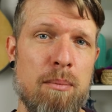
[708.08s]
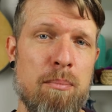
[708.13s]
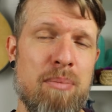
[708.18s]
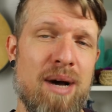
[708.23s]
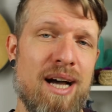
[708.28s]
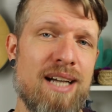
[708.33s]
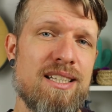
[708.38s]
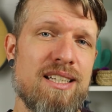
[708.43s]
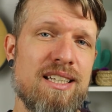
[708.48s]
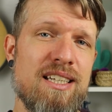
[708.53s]

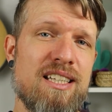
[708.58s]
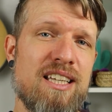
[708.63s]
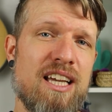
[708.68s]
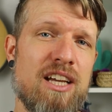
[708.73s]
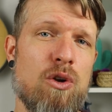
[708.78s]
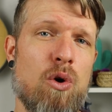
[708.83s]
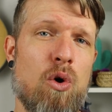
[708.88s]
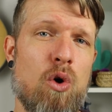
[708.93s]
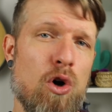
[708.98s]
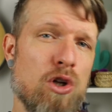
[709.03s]
but it
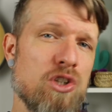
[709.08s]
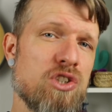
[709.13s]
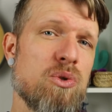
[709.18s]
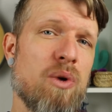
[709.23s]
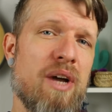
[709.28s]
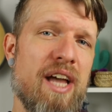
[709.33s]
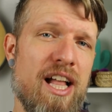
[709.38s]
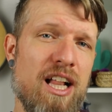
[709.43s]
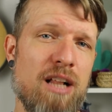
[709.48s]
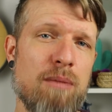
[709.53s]
can also
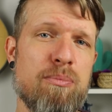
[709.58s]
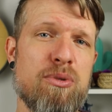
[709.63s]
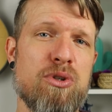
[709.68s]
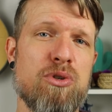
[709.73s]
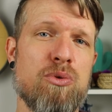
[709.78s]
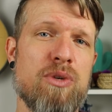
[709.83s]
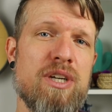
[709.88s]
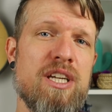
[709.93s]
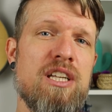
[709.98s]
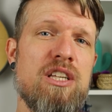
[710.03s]
help
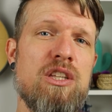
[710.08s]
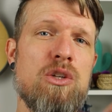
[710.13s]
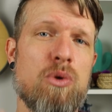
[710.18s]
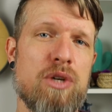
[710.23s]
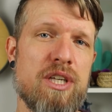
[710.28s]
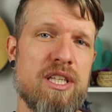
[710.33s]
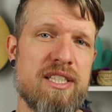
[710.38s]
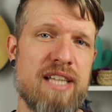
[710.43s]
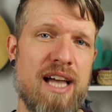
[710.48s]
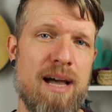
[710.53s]
you in your
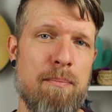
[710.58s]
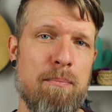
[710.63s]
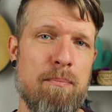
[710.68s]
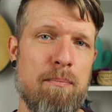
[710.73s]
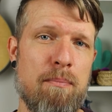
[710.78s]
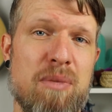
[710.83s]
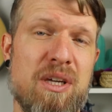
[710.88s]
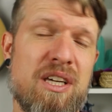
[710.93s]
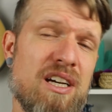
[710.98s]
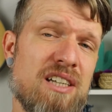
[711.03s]
exam
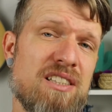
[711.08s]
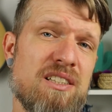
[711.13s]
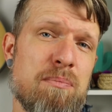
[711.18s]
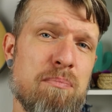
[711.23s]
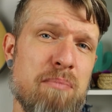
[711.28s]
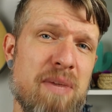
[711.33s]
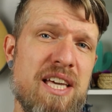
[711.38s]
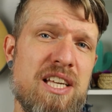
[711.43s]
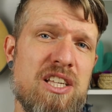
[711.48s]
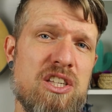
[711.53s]
because it
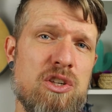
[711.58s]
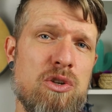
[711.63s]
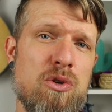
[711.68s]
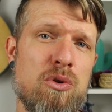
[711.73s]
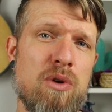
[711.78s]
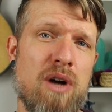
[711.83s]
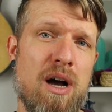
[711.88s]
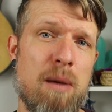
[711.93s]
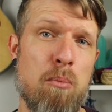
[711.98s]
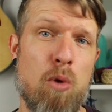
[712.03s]
makes
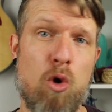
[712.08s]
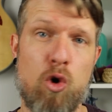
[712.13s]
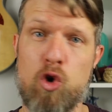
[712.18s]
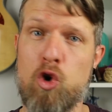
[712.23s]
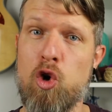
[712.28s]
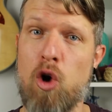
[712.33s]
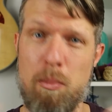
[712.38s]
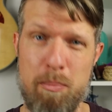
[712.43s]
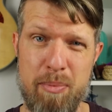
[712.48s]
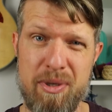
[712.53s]
you a more
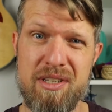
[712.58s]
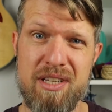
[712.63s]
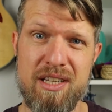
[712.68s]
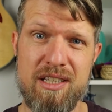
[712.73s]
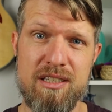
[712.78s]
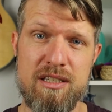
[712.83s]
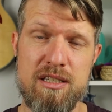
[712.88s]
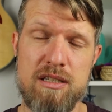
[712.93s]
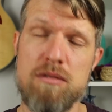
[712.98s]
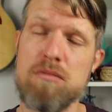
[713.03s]

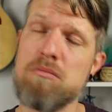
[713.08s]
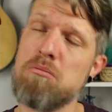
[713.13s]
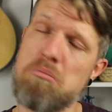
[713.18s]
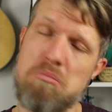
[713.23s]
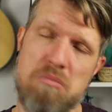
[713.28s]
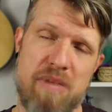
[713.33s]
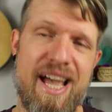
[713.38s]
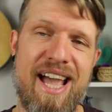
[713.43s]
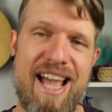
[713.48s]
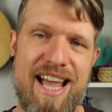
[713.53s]
competent
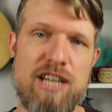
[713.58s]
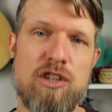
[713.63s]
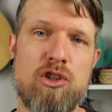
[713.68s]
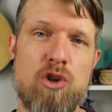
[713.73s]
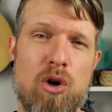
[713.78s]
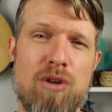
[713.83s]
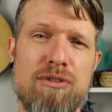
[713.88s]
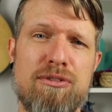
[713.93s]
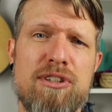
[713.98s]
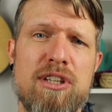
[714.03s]
and
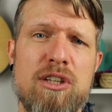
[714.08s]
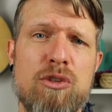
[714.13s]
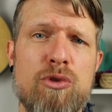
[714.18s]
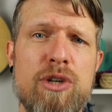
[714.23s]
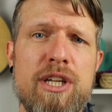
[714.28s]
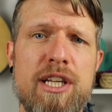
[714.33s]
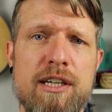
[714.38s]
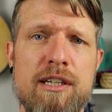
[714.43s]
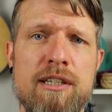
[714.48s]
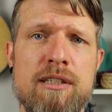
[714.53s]
confident
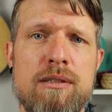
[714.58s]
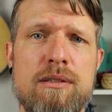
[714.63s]
reader.